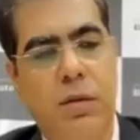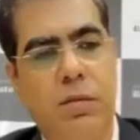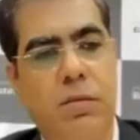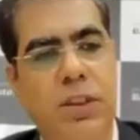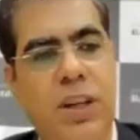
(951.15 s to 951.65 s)

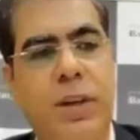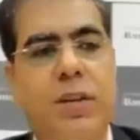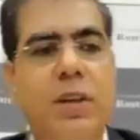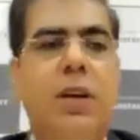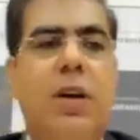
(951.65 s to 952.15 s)
Jeff
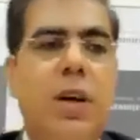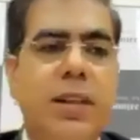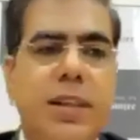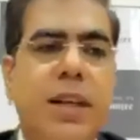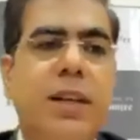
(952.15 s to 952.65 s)
Bezos has
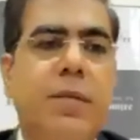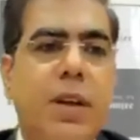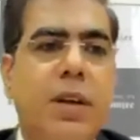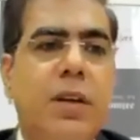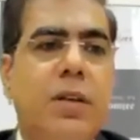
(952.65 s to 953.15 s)
said,
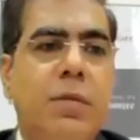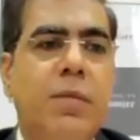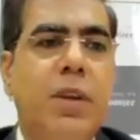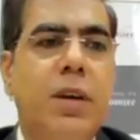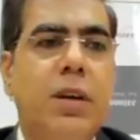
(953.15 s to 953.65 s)

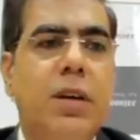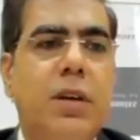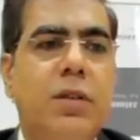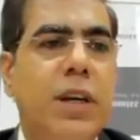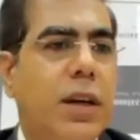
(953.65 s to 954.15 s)

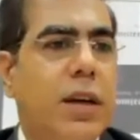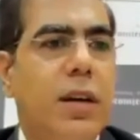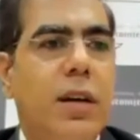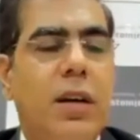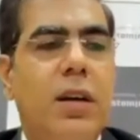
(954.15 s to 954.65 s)
today,
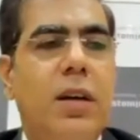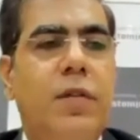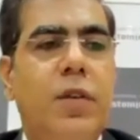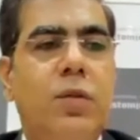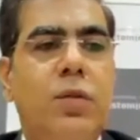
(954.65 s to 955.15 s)
if
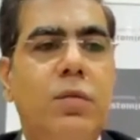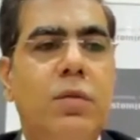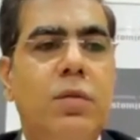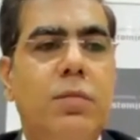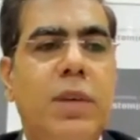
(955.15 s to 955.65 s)

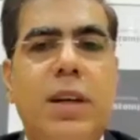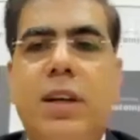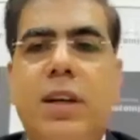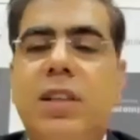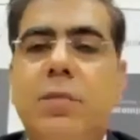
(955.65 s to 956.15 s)
you make a
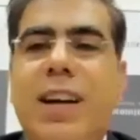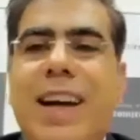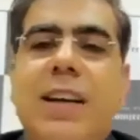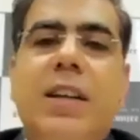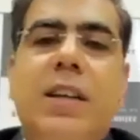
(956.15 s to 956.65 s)
customer
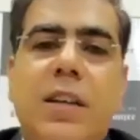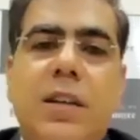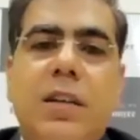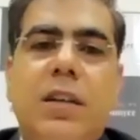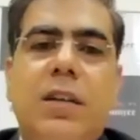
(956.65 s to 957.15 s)
angry
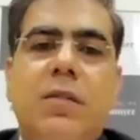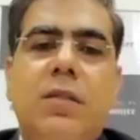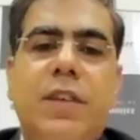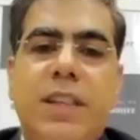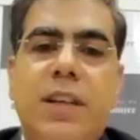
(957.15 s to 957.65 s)
in the
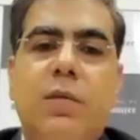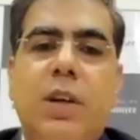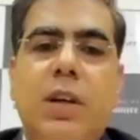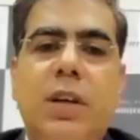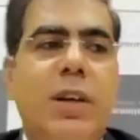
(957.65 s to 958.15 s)
physical
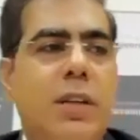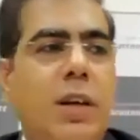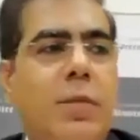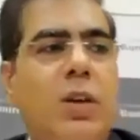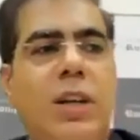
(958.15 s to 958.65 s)
world, they
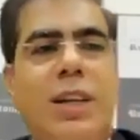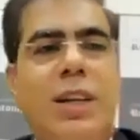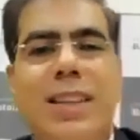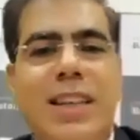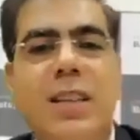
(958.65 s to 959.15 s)
may go and
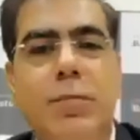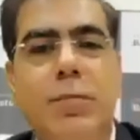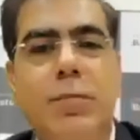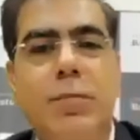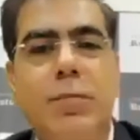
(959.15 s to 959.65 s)
tell 6
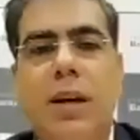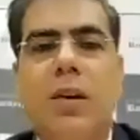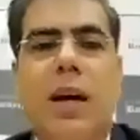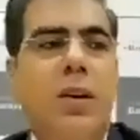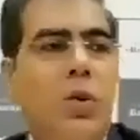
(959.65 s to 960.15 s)
people, okay,
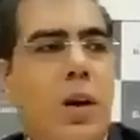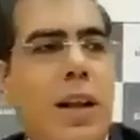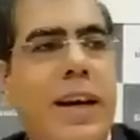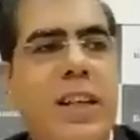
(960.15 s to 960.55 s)
I don't like